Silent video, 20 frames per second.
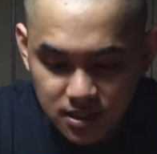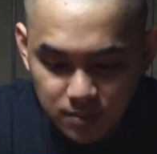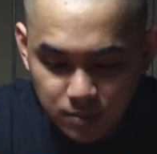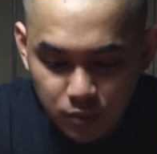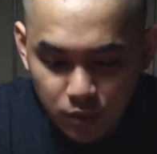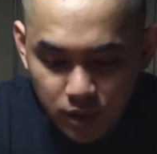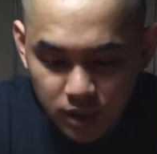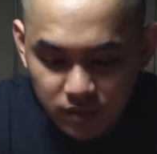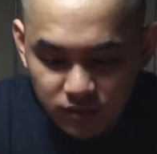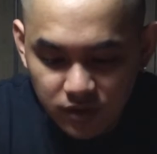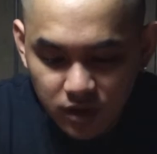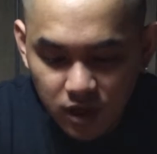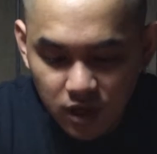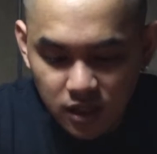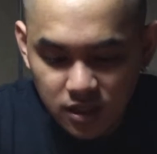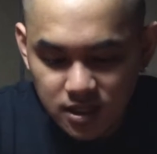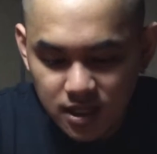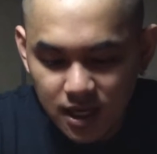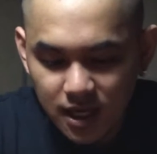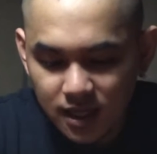the point of
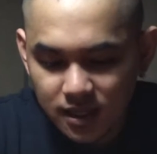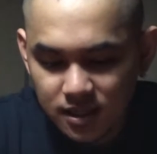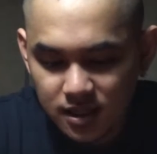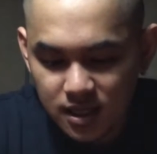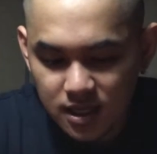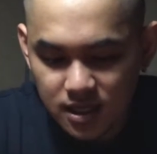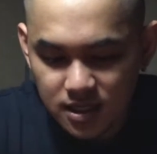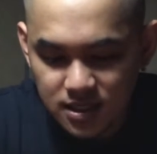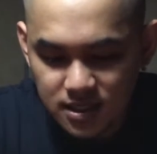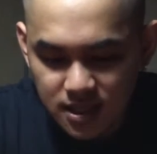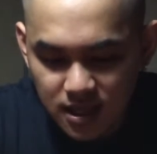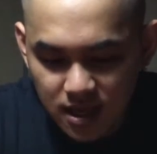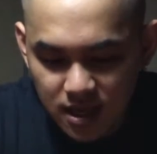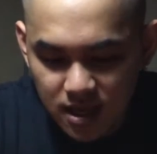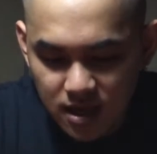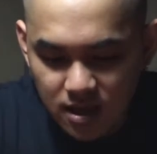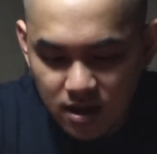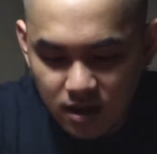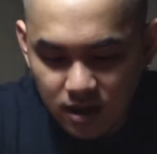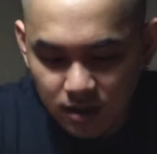contact, is
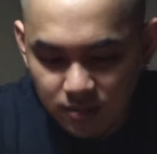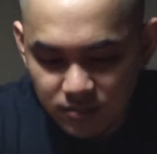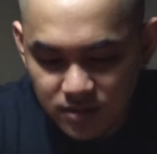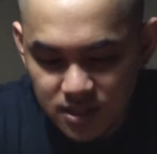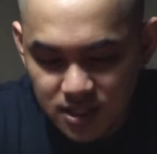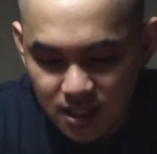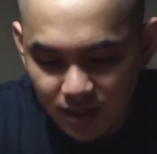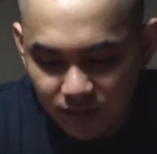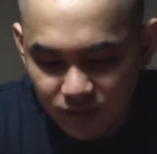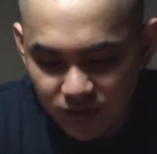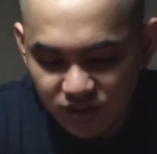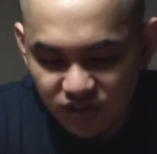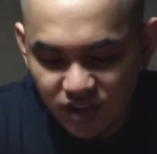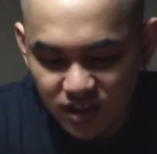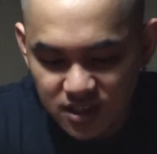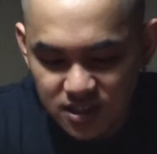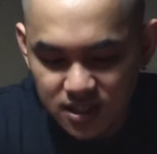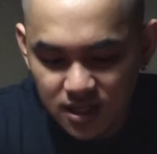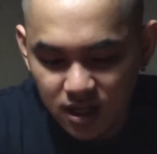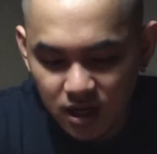a
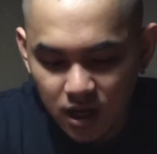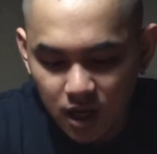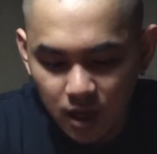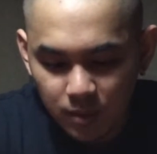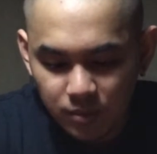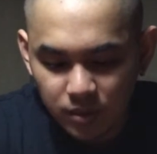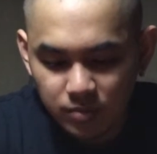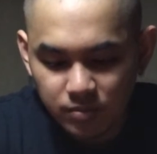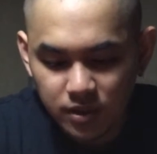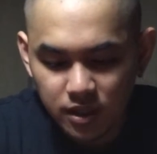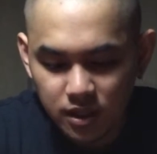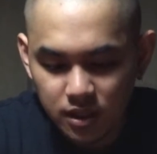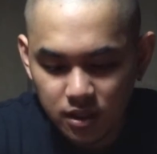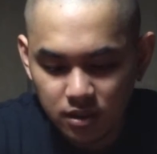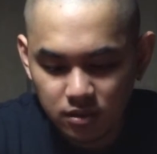self-adjusting copper pin.